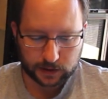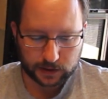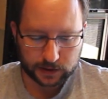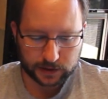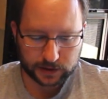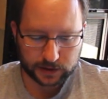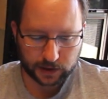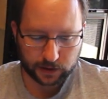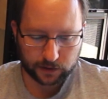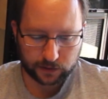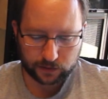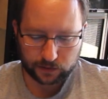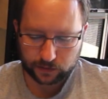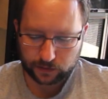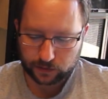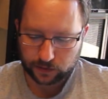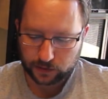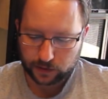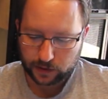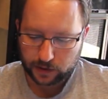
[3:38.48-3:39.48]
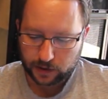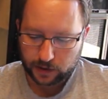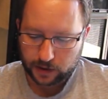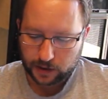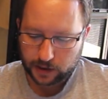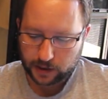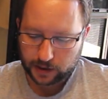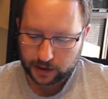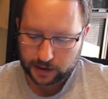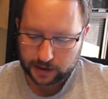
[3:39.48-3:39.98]
So
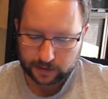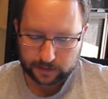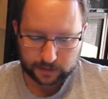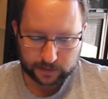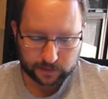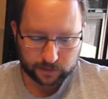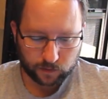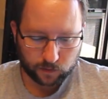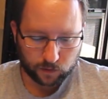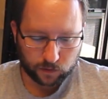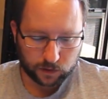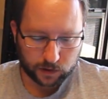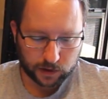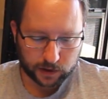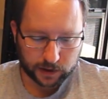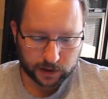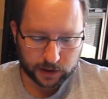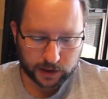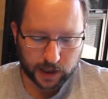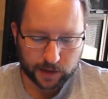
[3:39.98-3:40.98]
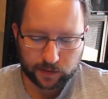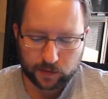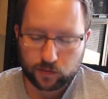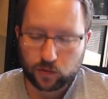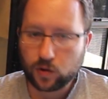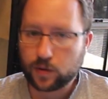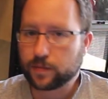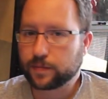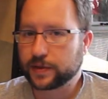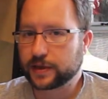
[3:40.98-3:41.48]
a couple
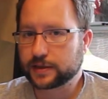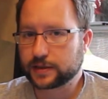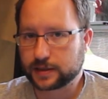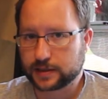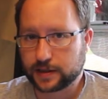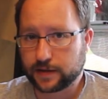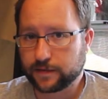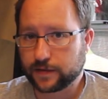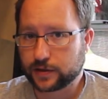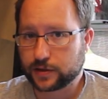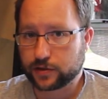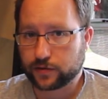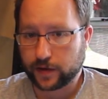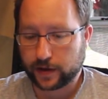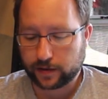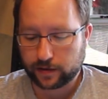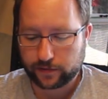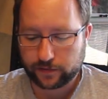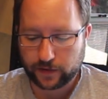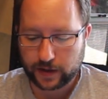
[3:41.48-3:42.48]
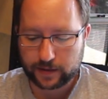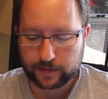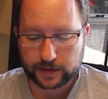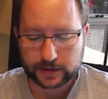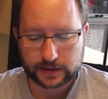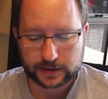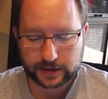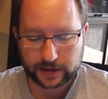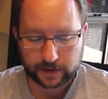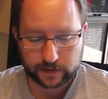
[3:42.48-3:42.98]
more pieces of the trailer frame
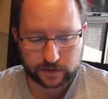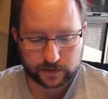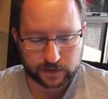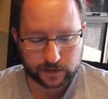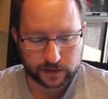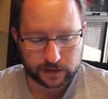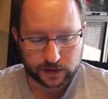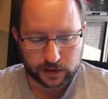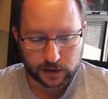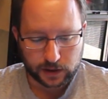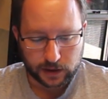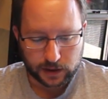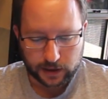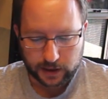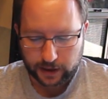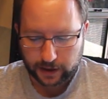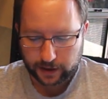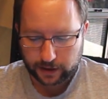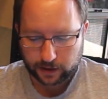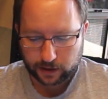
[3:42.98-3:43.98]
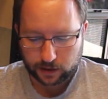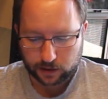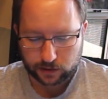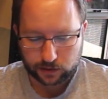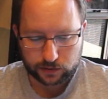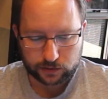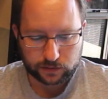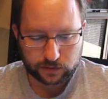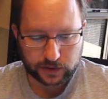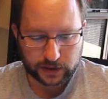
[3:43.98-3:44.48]
itself
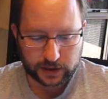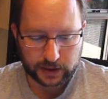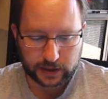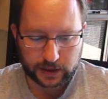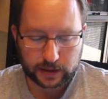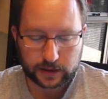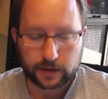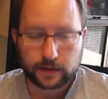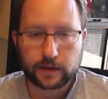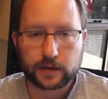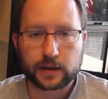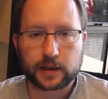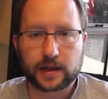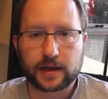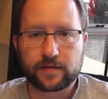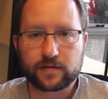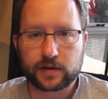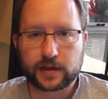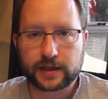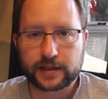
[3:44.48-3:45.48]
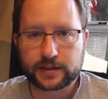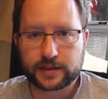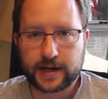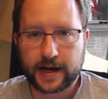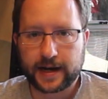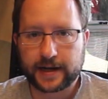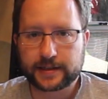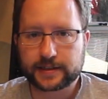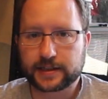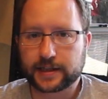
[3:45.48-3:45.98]
include the leveling
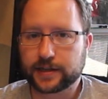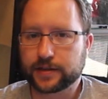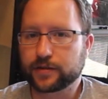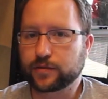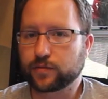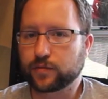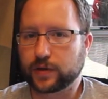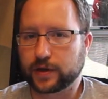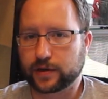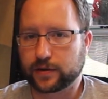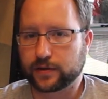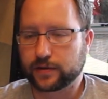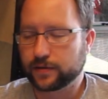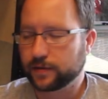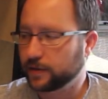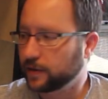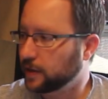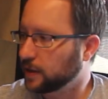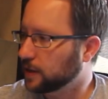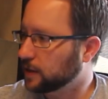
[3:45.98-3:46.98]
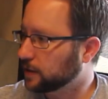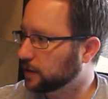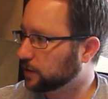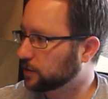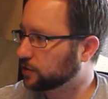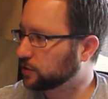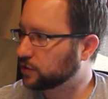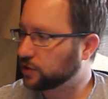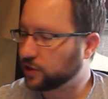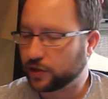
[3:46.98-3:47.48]
jacks in the rear.
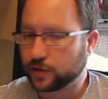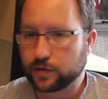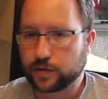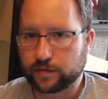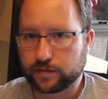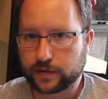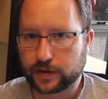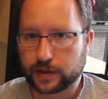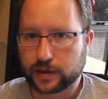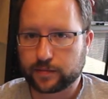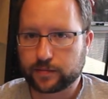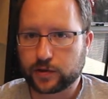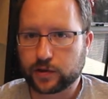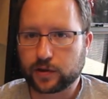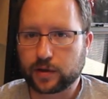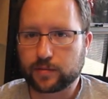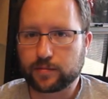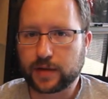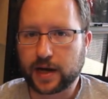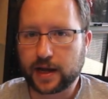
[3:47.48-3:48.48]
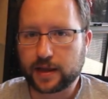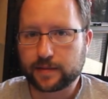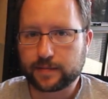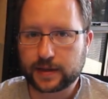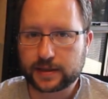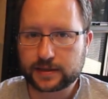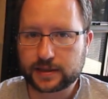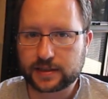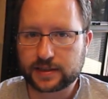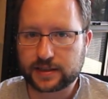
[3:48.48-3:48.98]
There's two of them. You can buy them
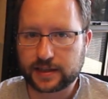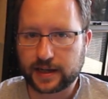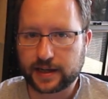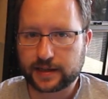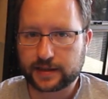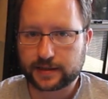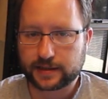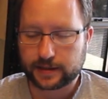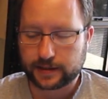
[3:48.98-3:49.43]
as a set.